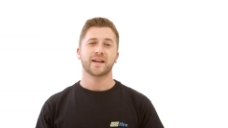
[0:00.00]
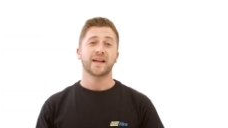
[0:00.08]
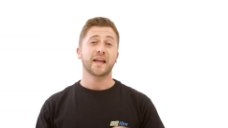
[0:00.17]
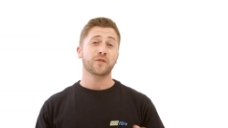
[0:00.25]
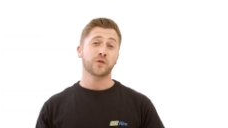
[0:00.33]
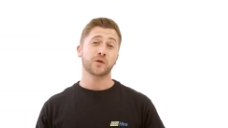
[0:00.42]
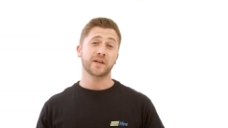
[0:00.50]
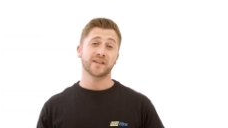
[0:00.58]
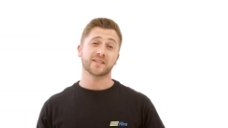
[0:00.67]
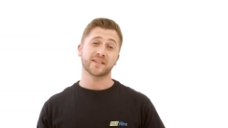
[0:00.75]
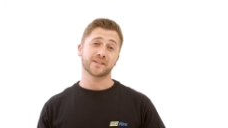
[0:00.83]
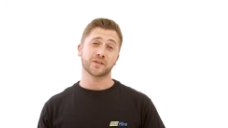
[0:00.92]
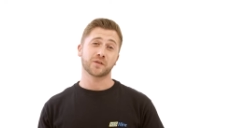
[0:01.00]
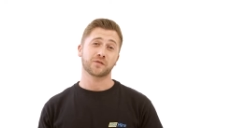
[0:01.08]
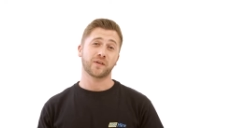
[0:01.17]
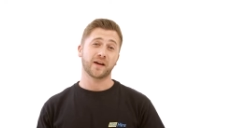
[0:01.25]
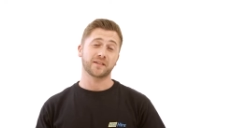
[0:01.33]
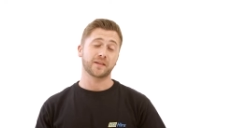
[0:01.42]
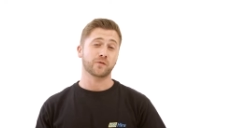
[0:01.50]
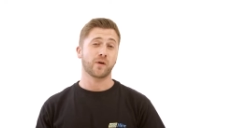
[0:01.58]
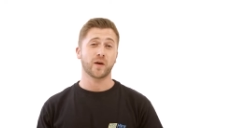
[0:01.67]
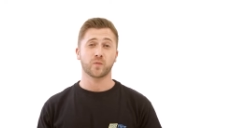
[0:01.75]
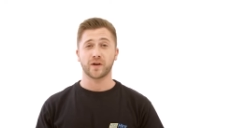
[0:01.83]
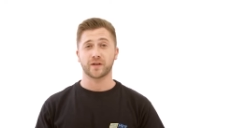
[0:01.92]
If you need assistance finding the
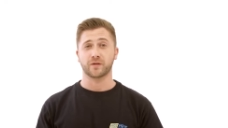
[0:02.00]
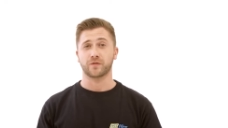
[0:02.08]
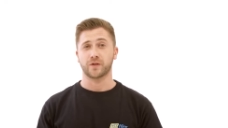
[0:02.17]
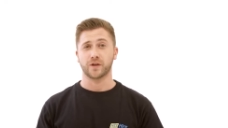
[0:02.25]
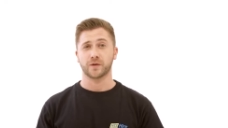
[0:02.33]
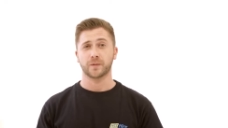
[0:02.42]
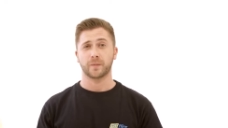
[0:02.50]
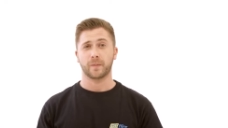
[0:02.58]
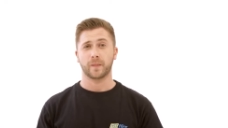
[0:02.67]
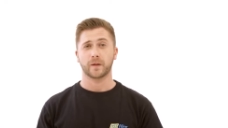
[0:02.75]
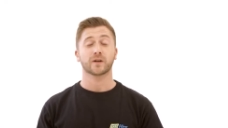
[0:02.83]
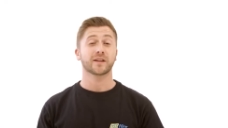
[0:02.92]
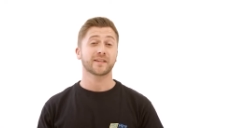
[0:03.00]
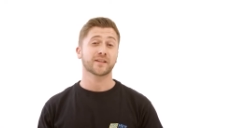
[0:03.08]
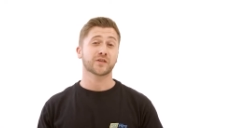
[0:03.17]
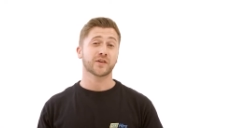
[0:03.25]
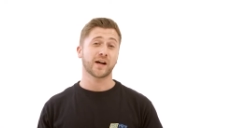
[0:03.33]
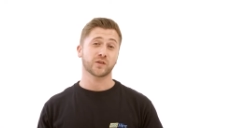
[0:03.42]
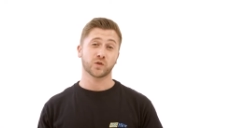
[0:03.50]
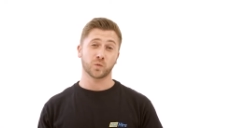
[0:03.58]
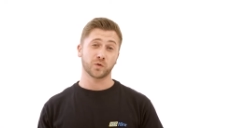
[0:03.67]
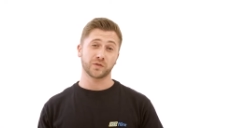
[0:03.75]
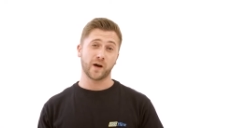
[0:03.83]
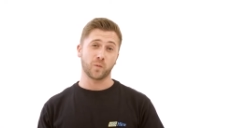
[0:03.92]
right breaker for you, click the Chat to
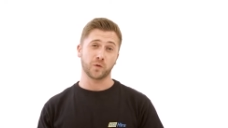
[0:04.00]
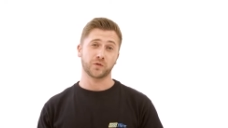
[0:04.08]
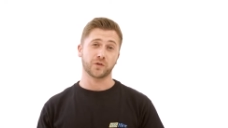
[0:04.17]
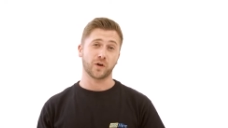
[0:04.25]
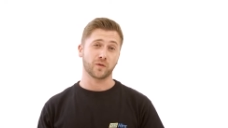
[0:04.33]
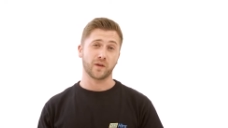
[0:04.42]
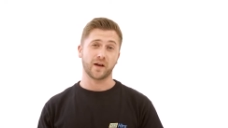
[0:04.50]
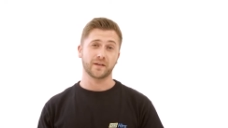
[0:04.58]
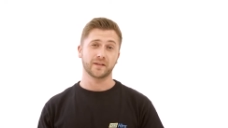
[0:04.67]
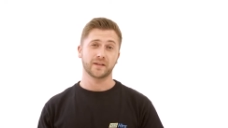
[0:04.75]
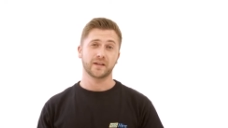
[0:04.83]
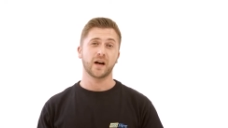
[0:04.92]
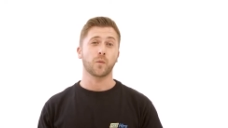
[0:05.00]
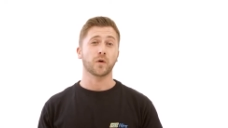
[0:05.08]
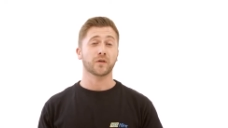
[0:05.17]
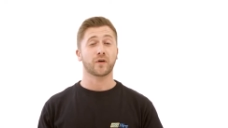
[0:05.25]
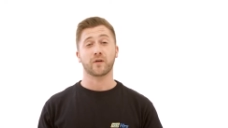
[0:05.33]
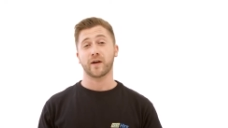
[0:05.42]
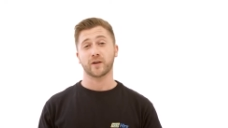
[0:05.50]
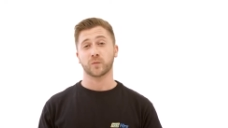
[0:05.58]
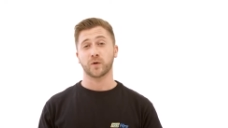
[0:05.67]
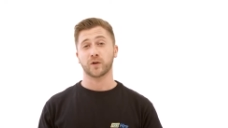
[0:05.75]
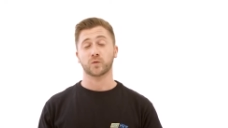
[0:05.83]
Us Now button online and one of our experts